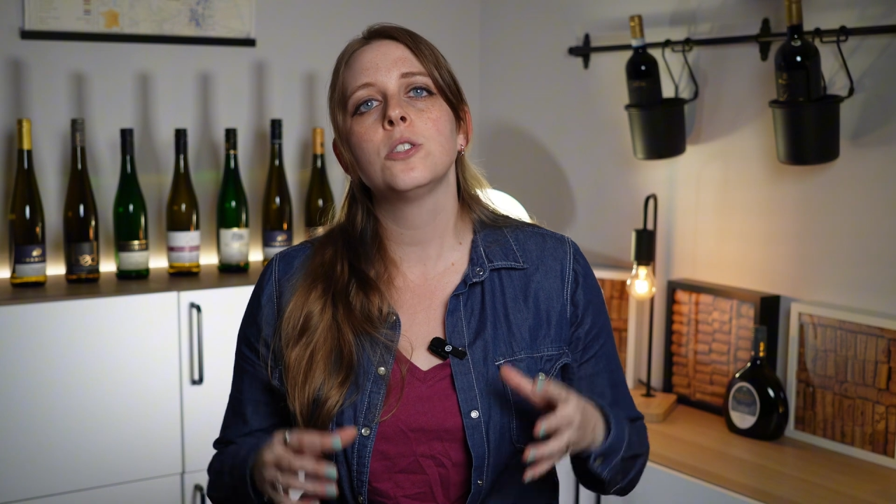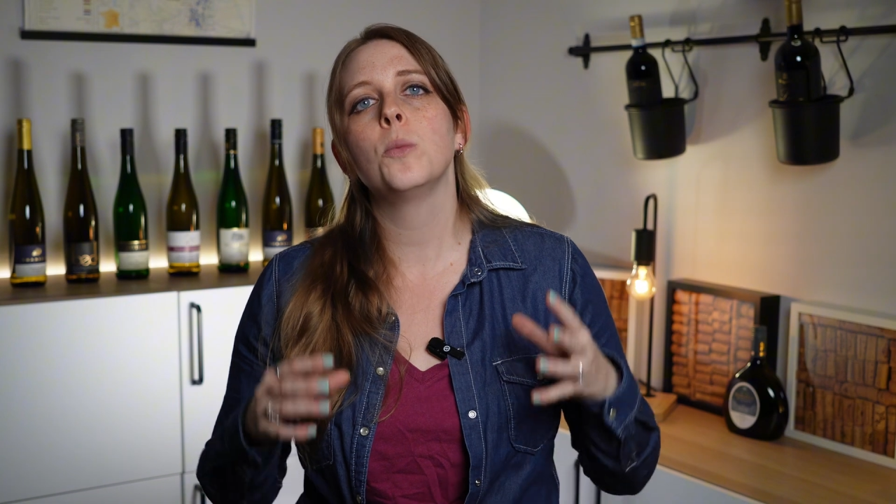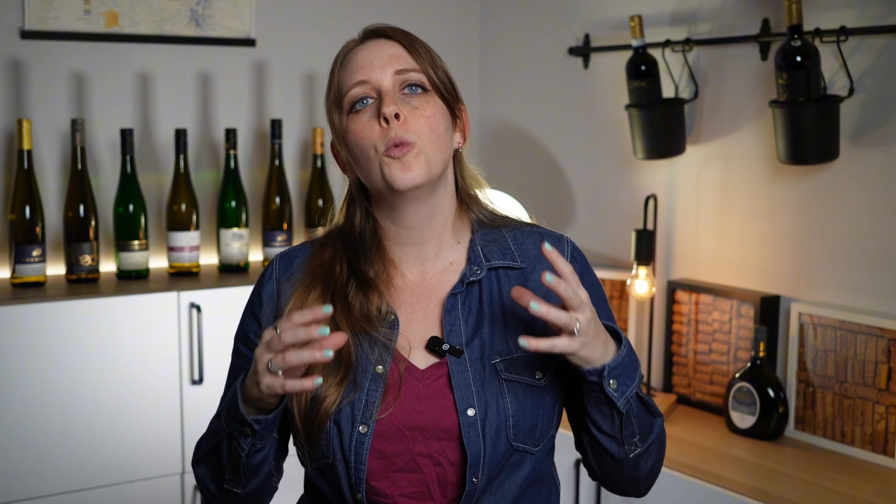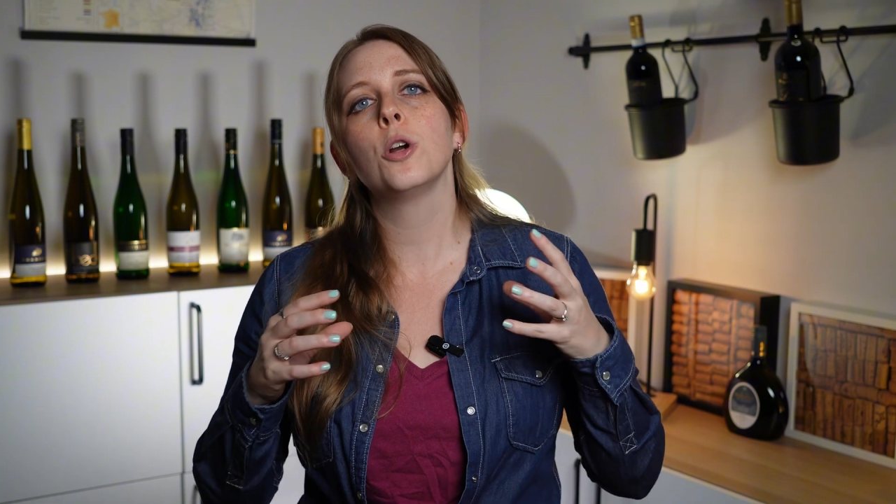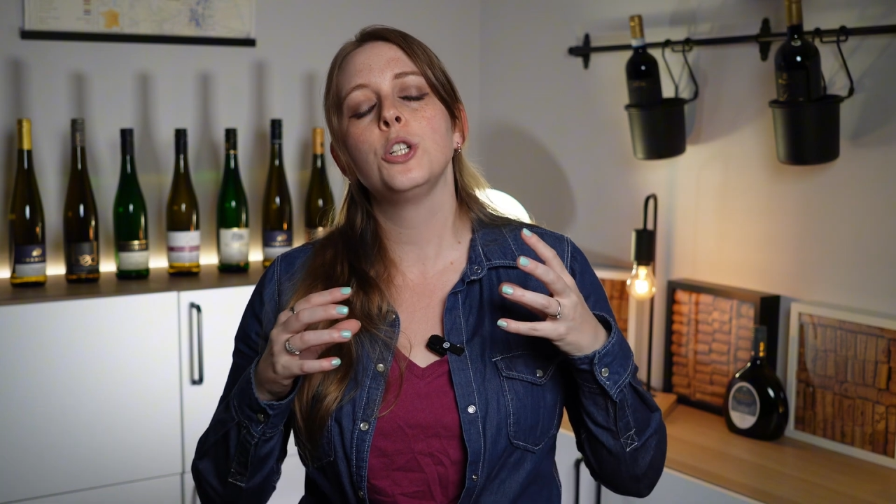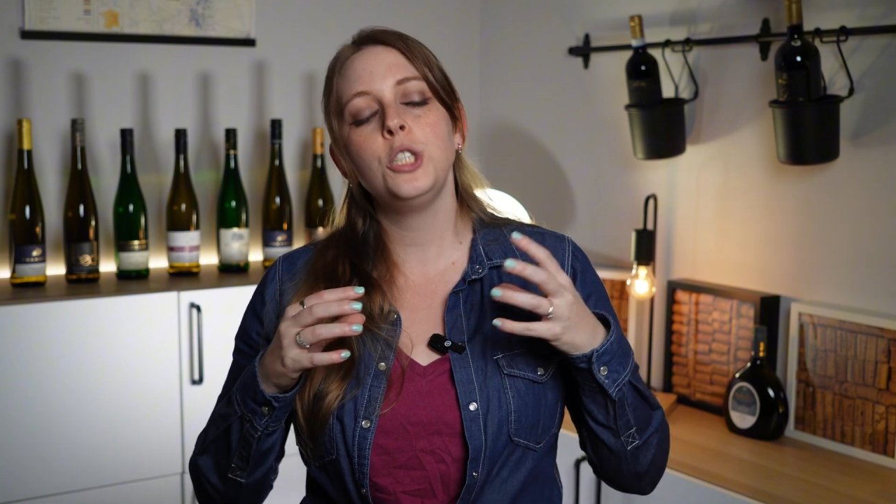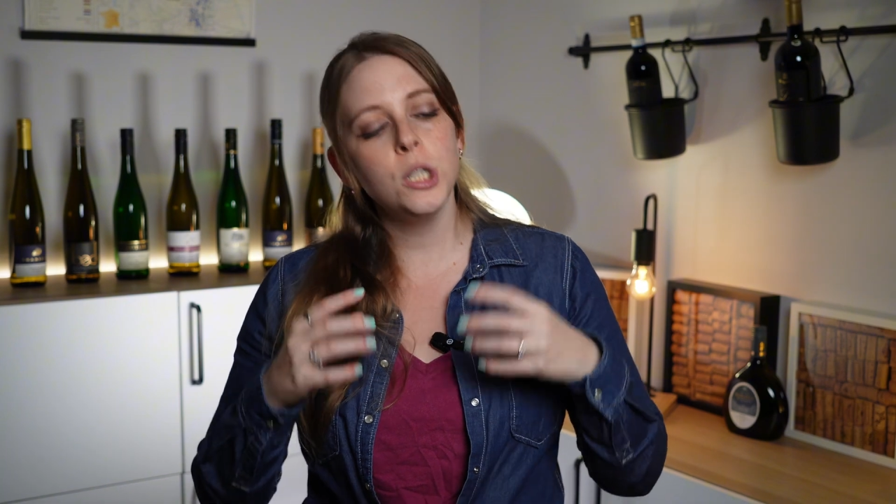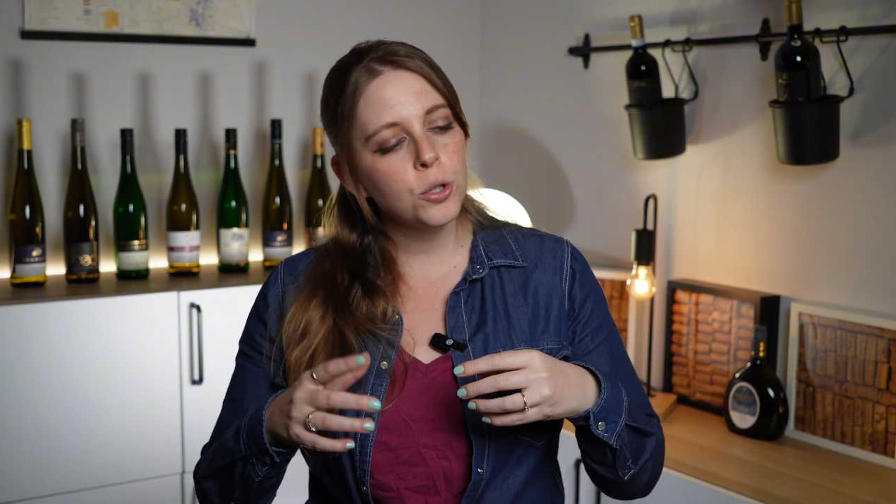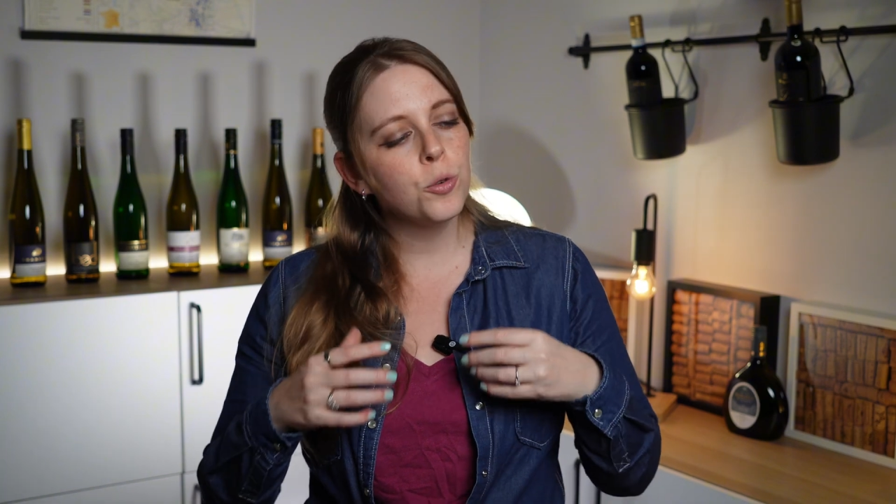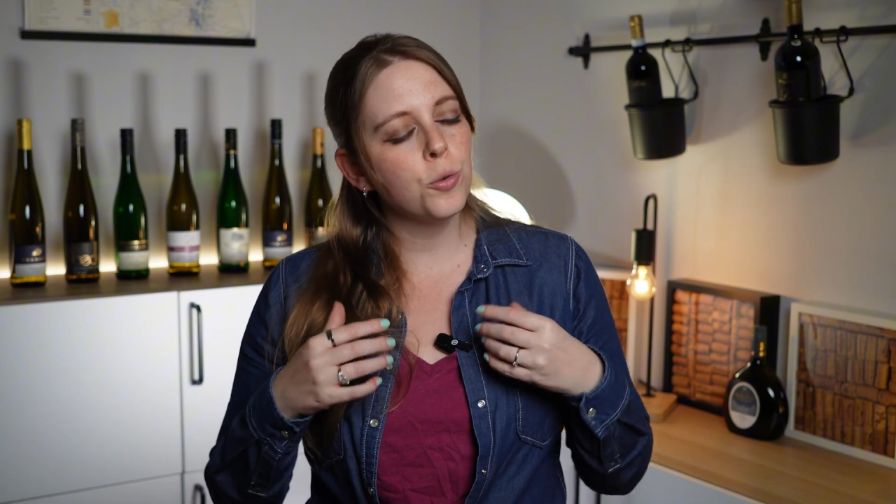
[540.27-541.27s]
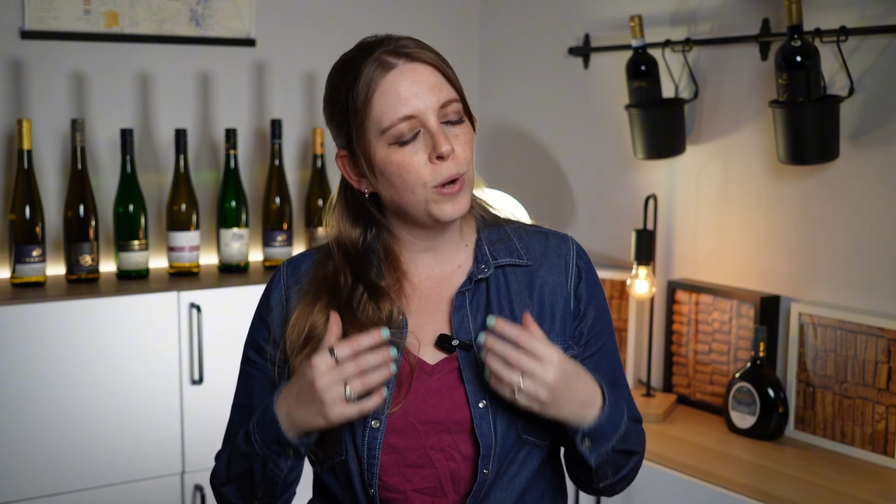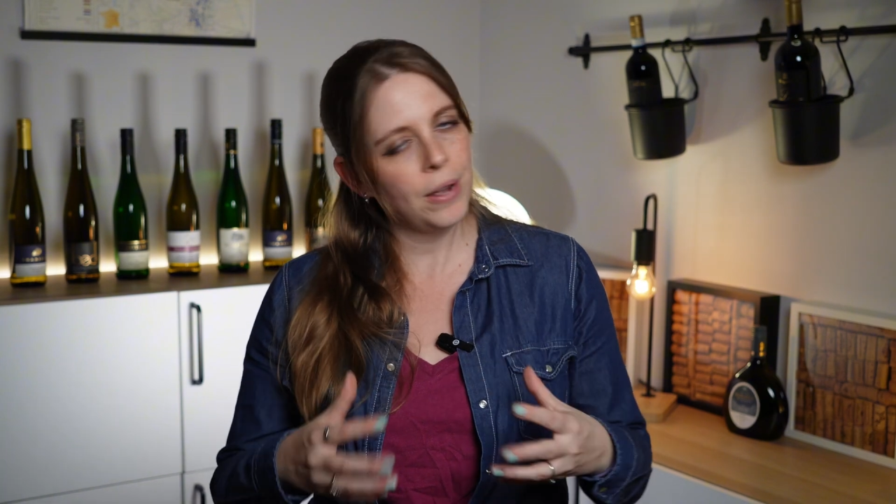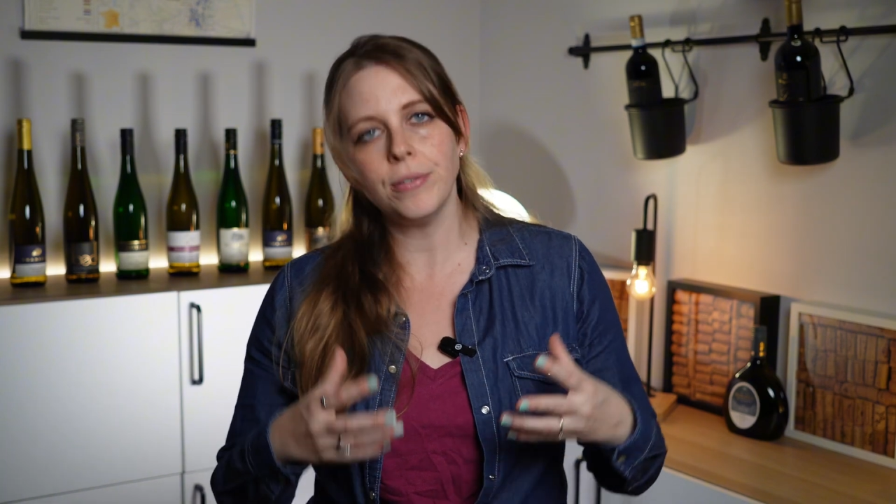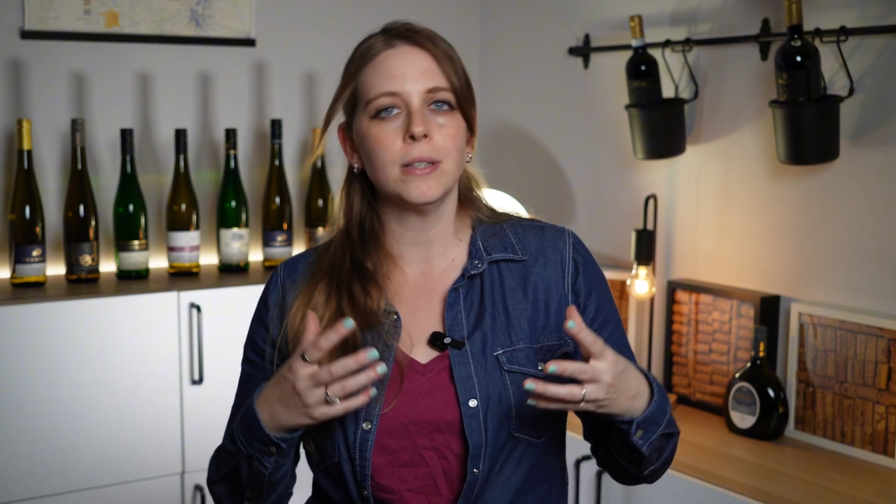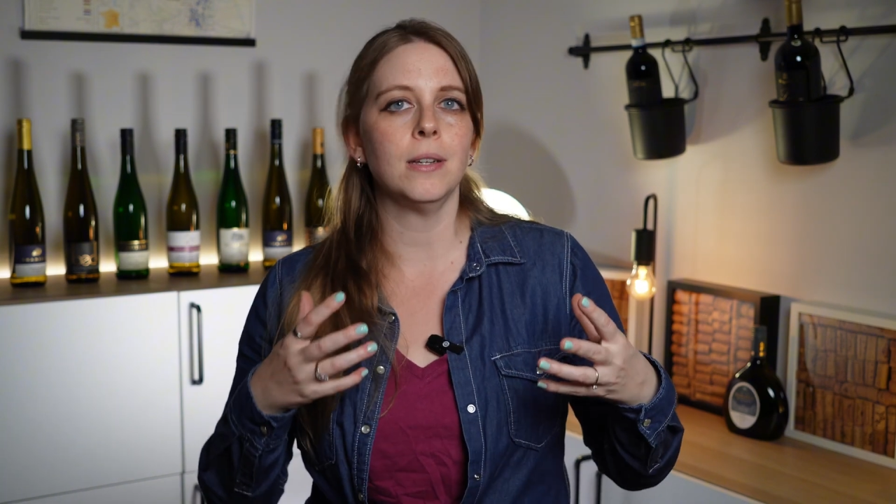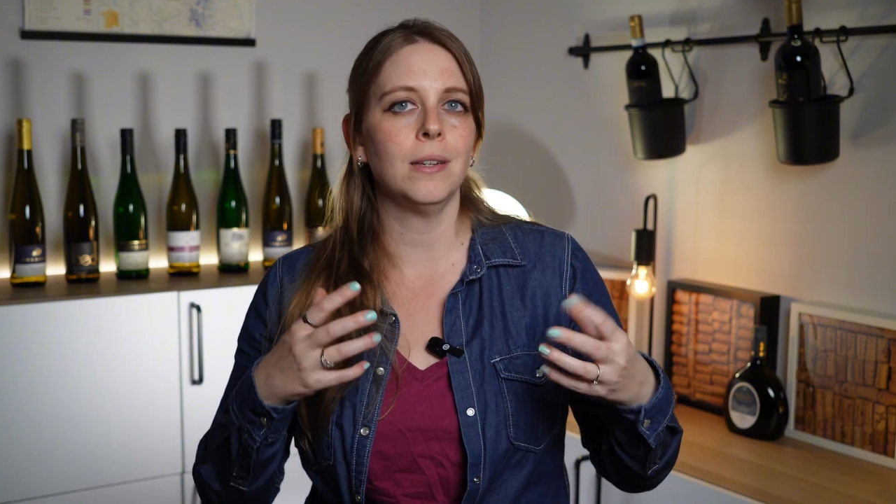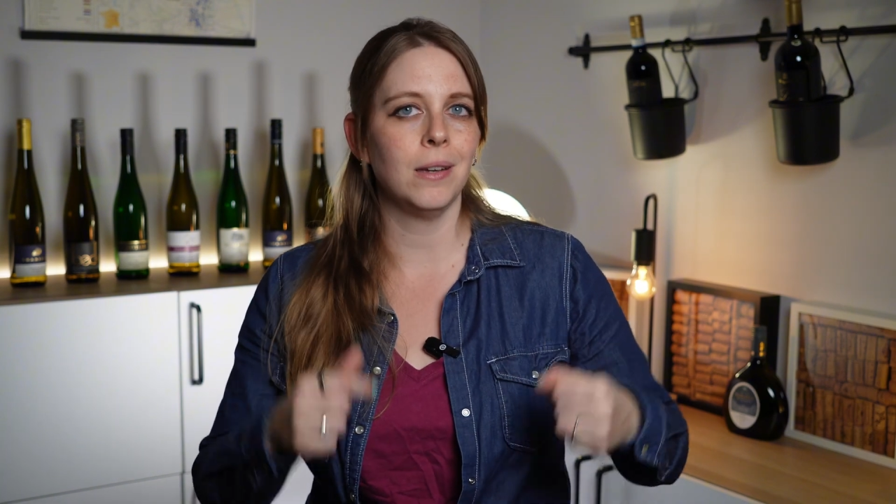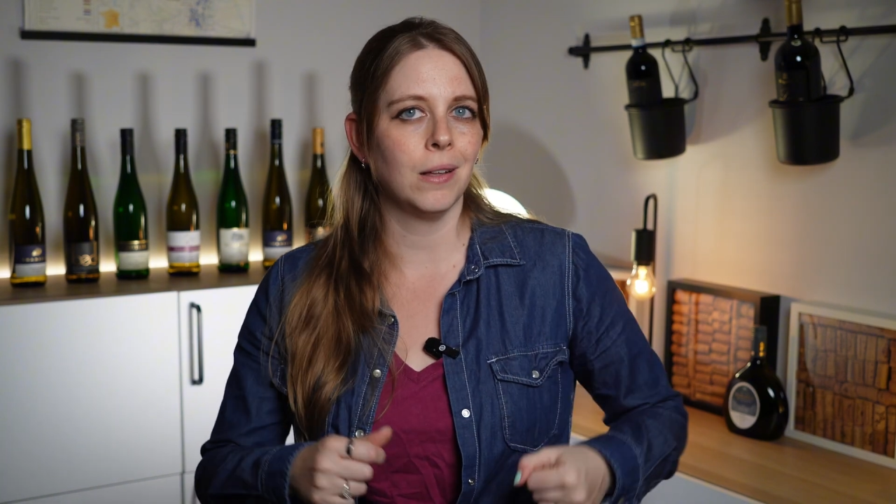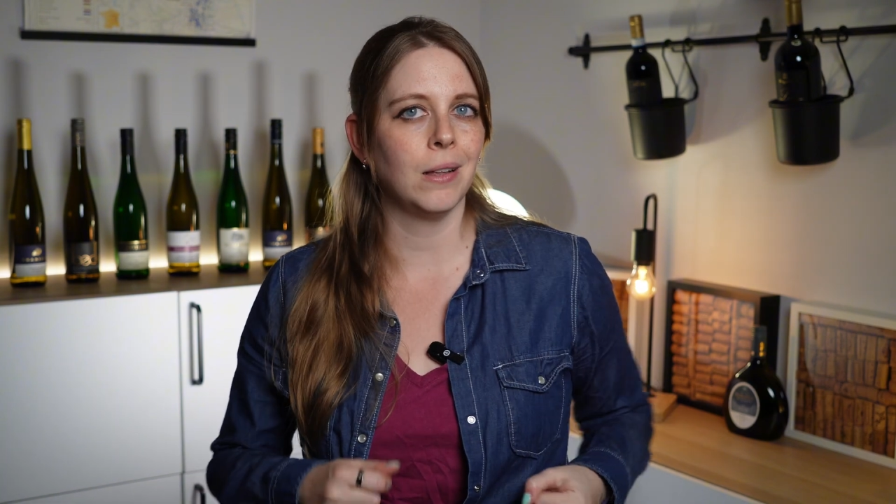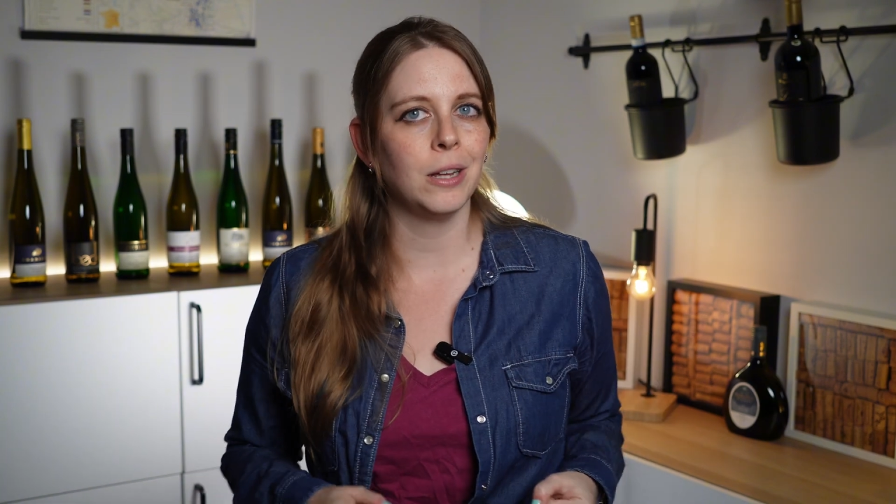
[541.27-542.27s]
some more geographically
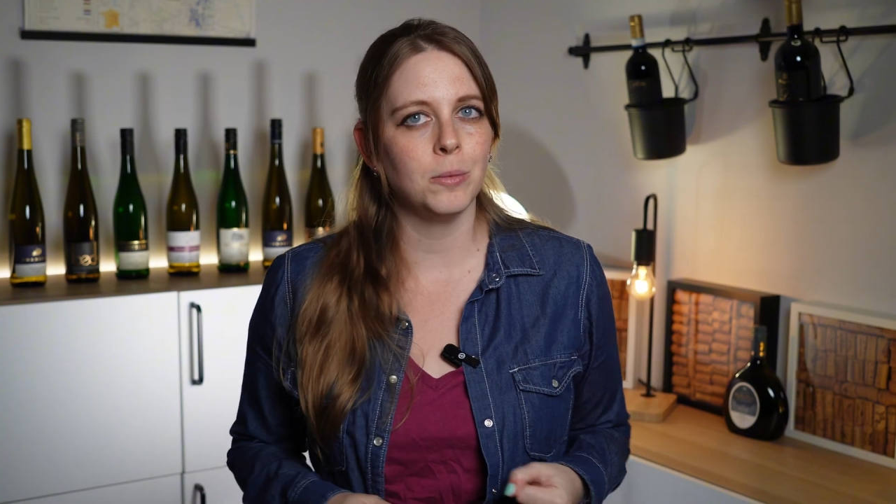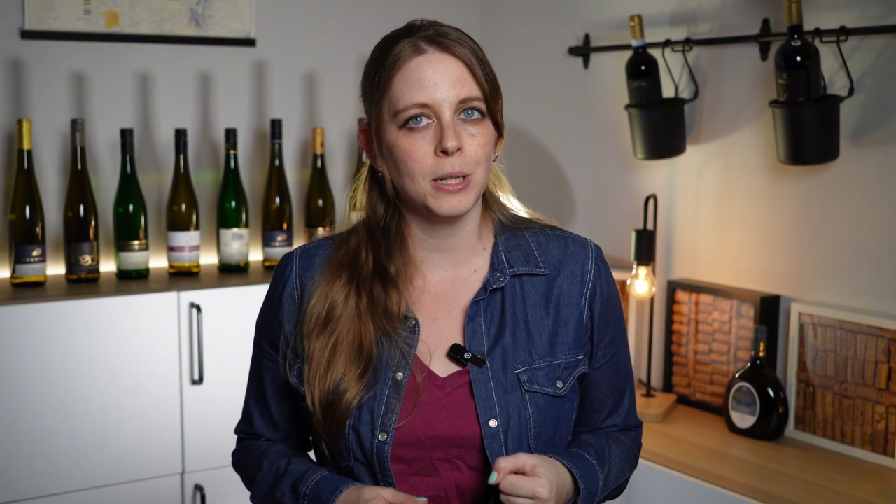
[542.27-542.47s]
inclined